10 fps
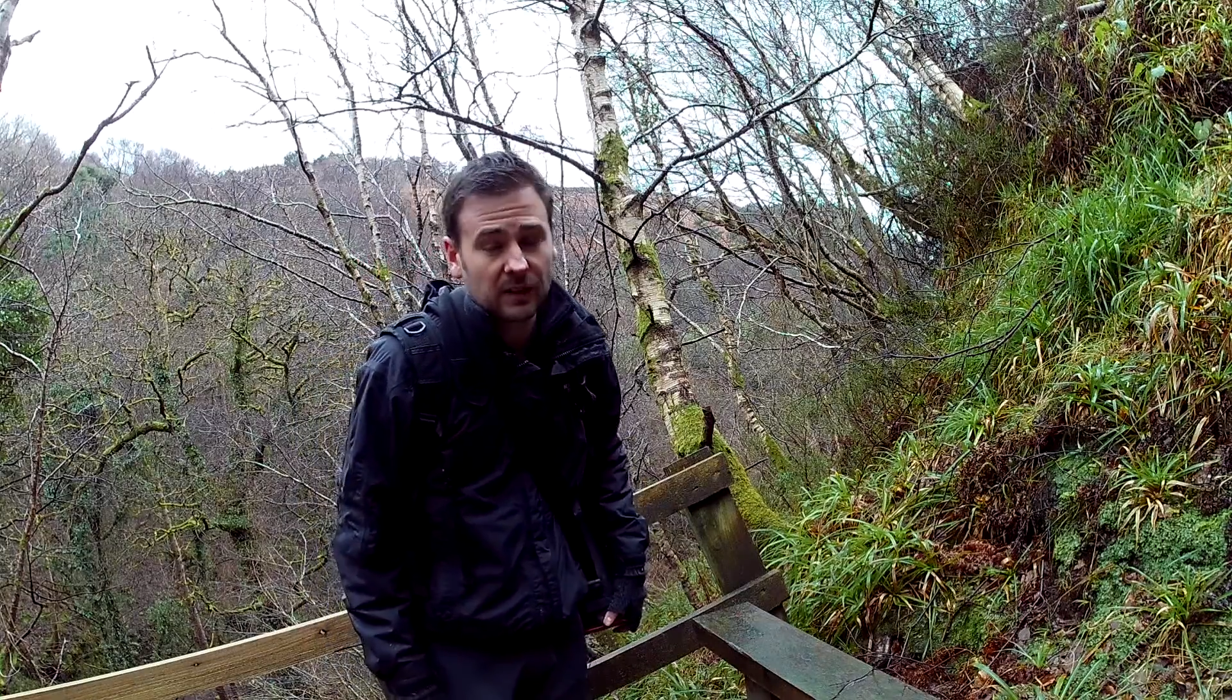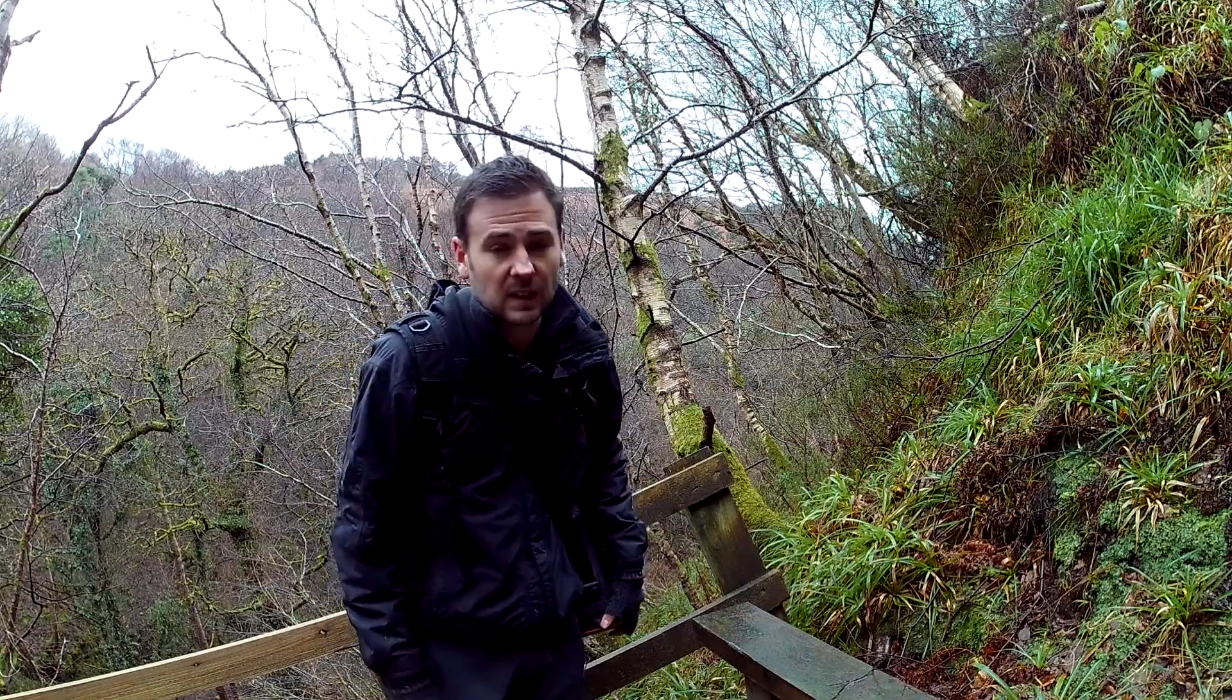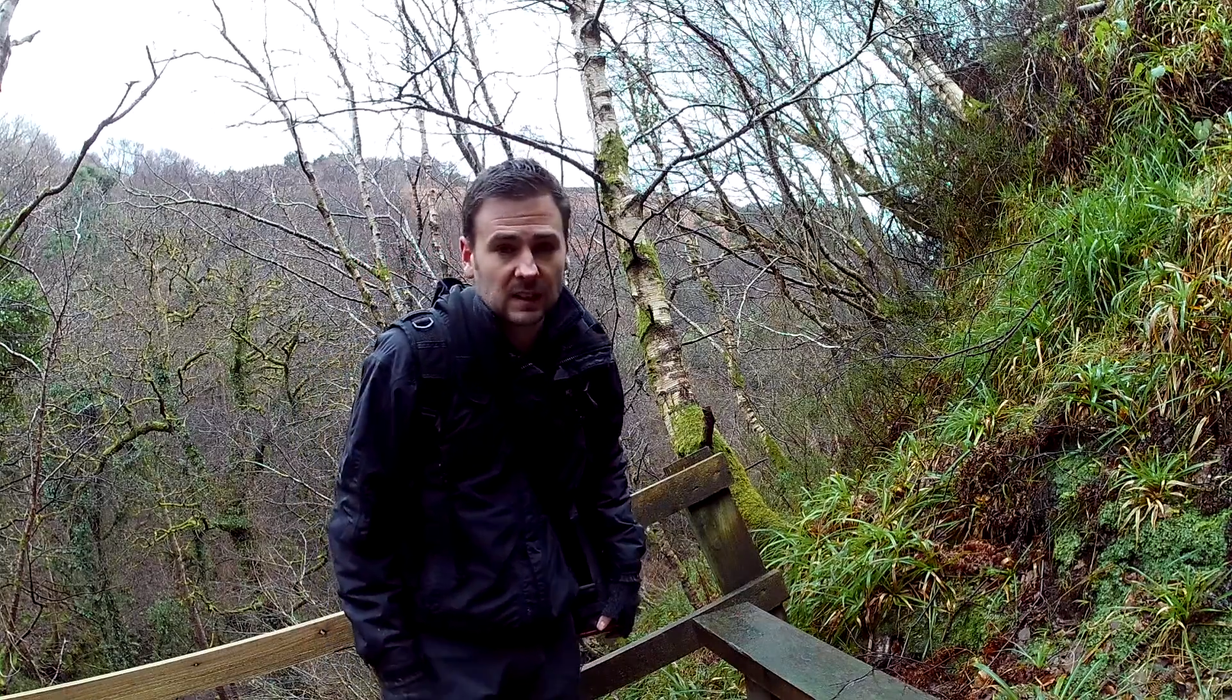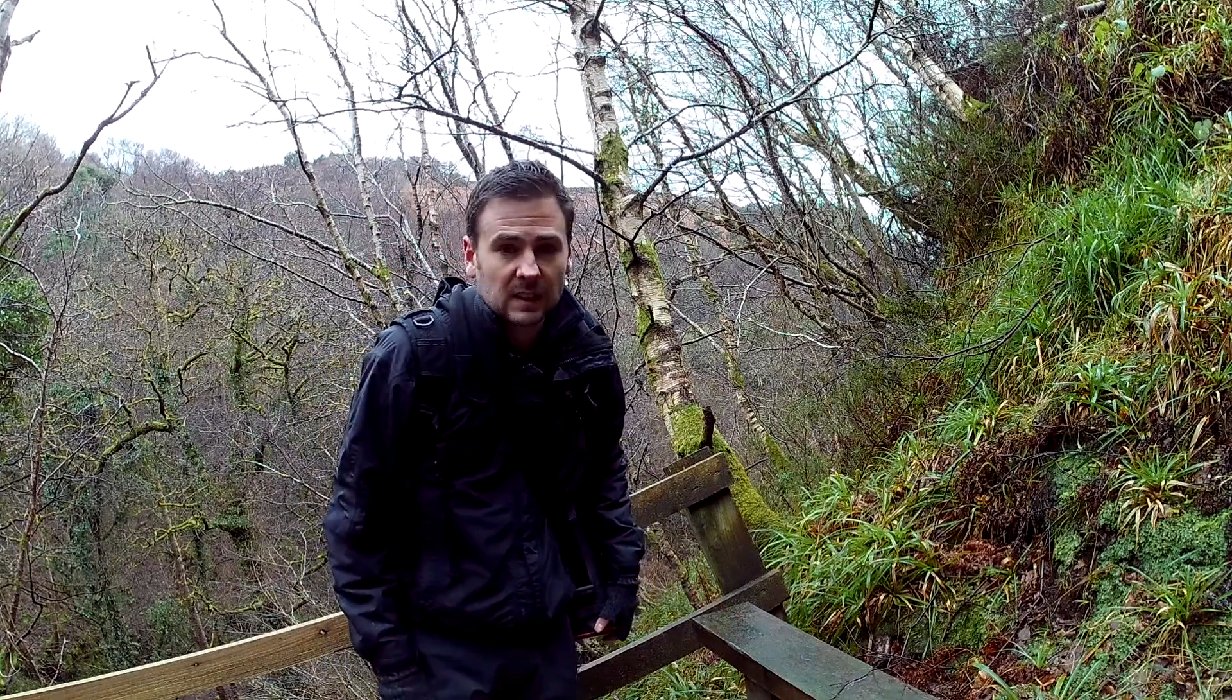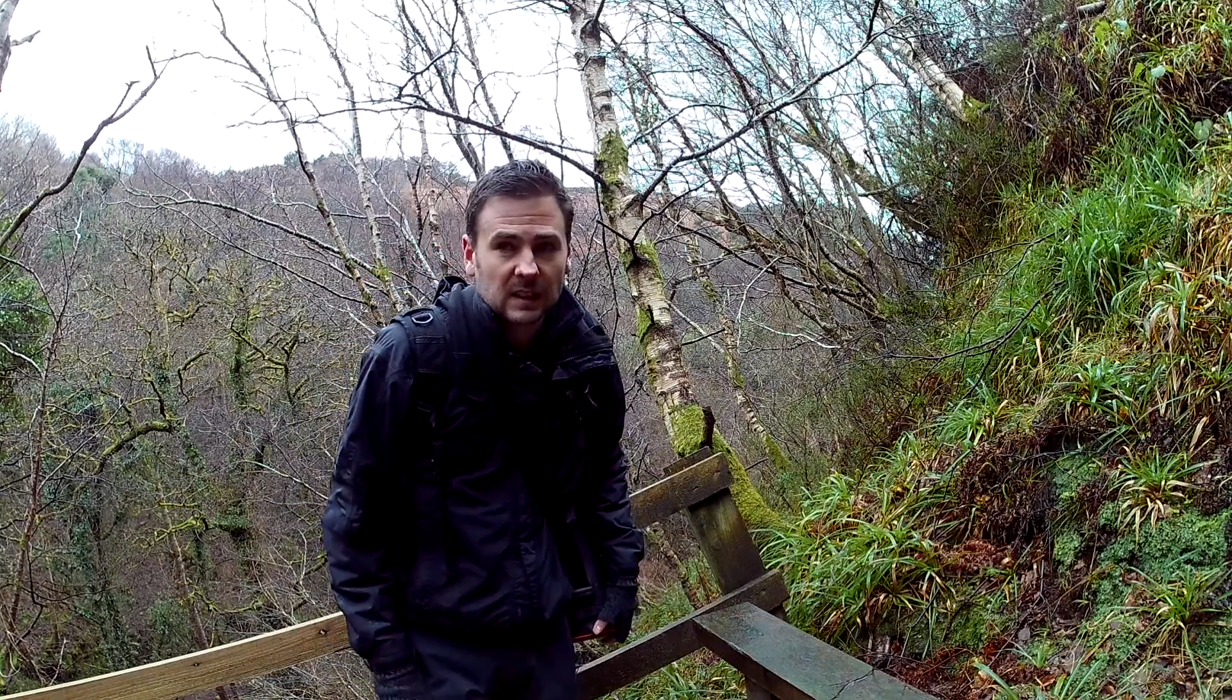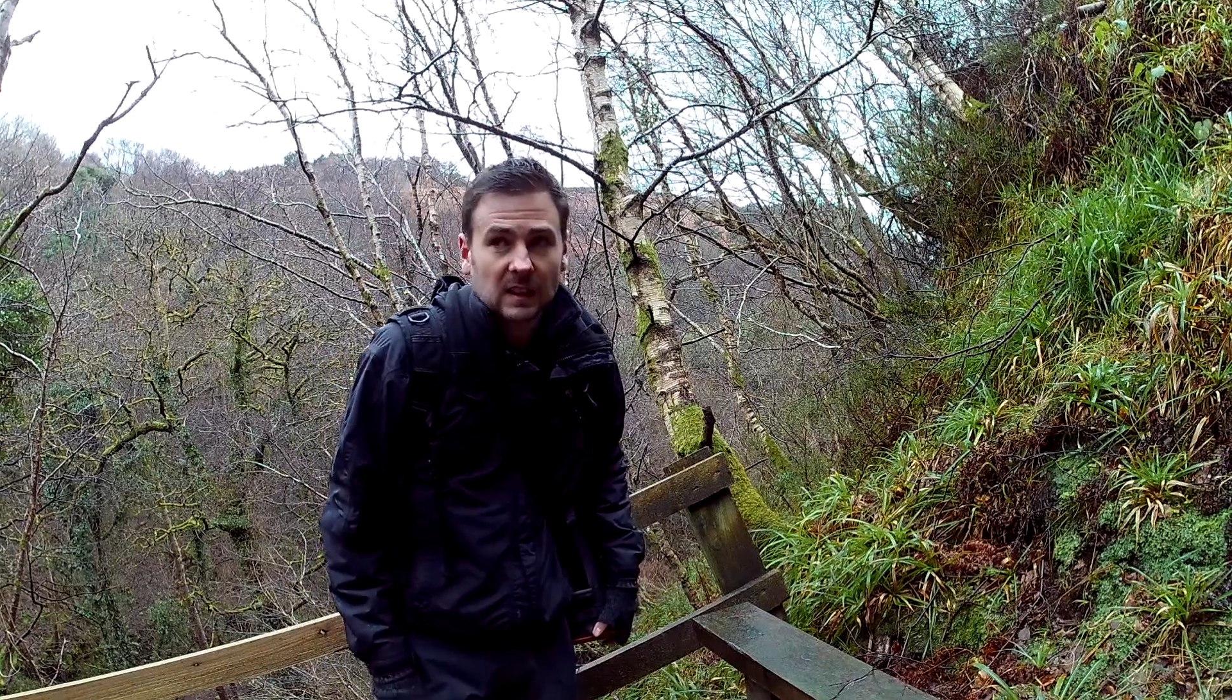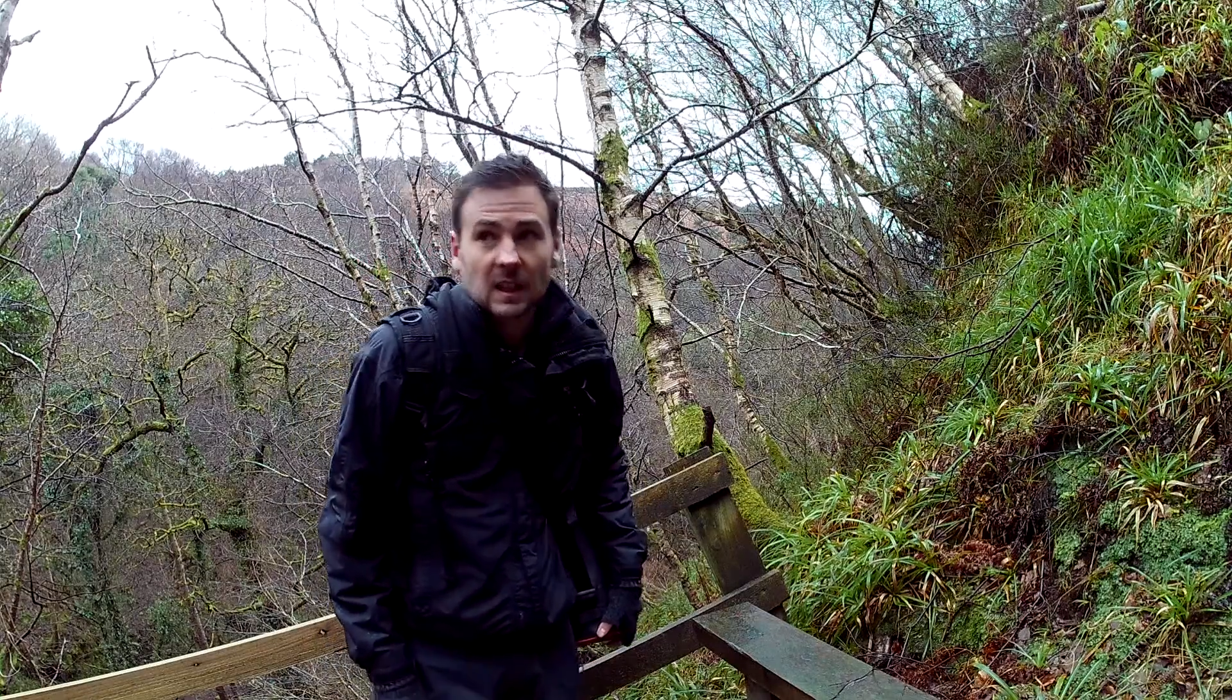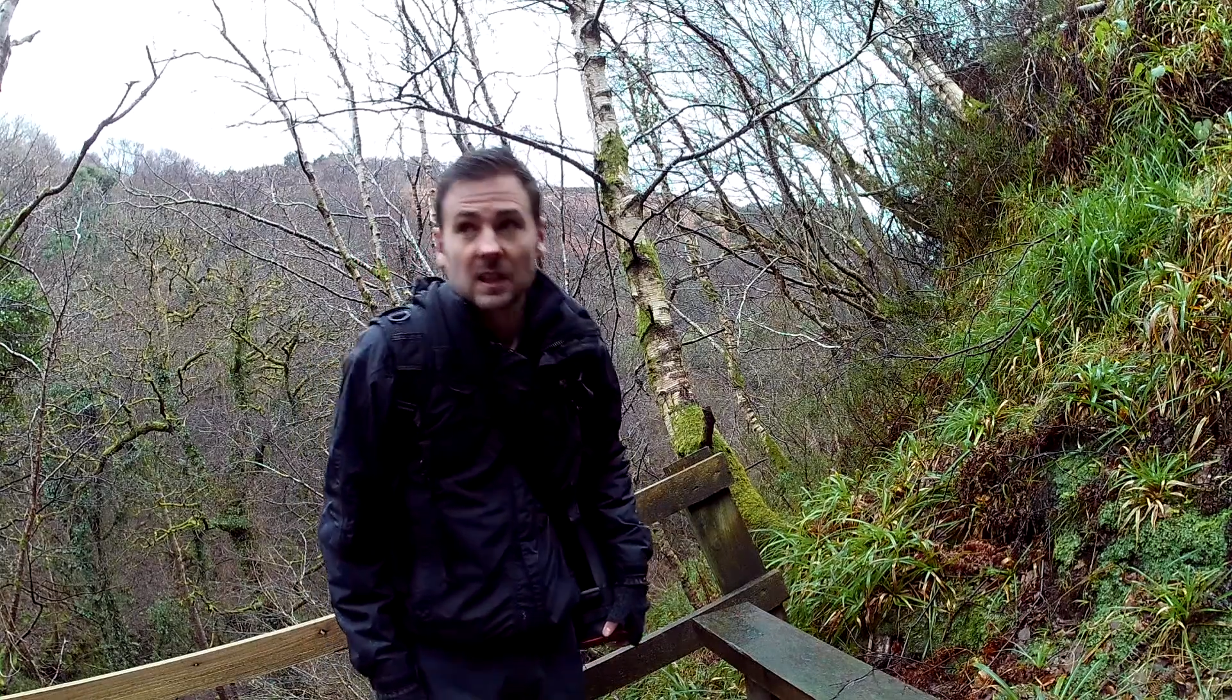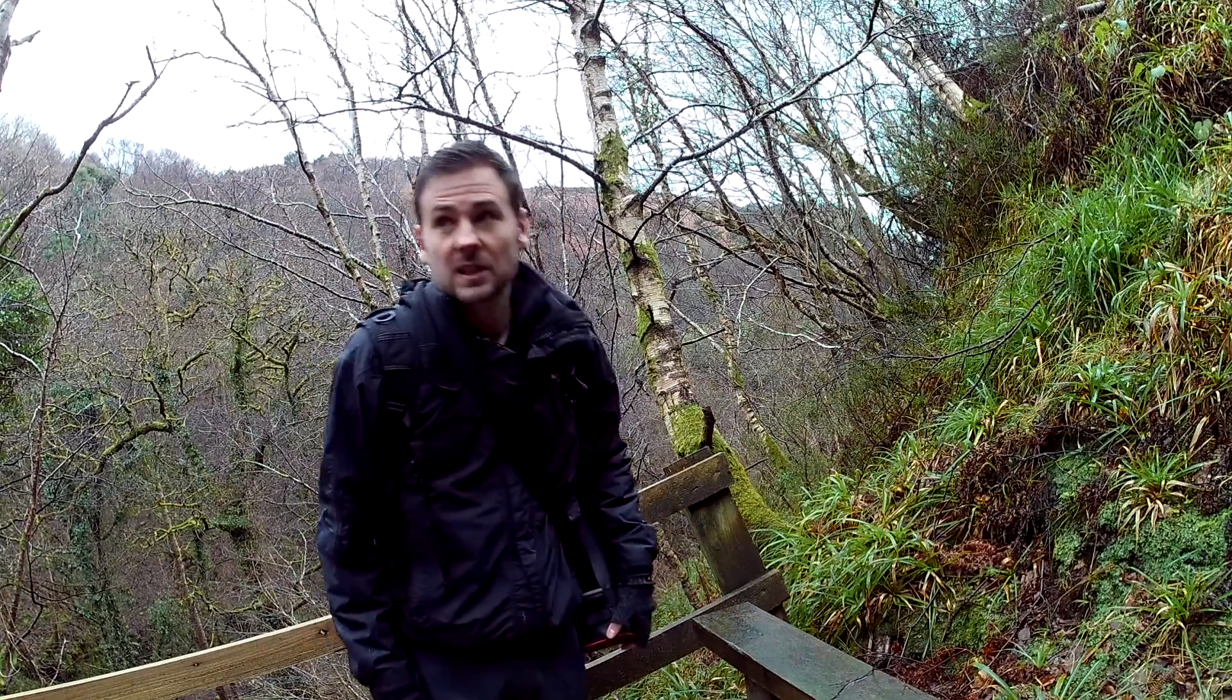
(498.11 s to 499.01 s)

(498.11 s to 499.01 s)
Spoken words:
it.